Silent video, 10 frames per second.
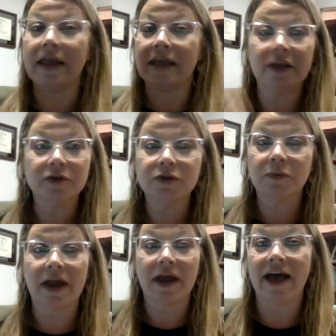Here's
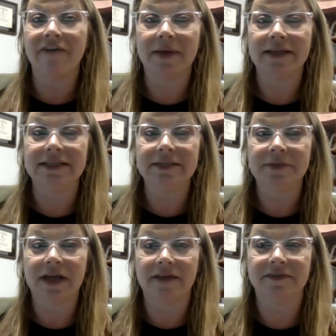when I have my deep
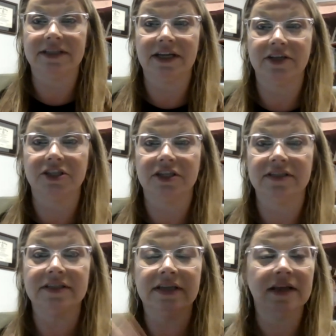dive
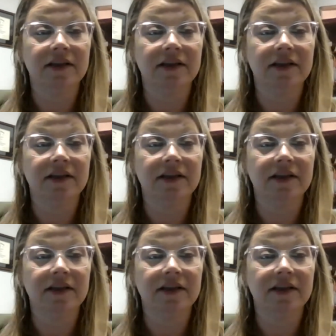sessions.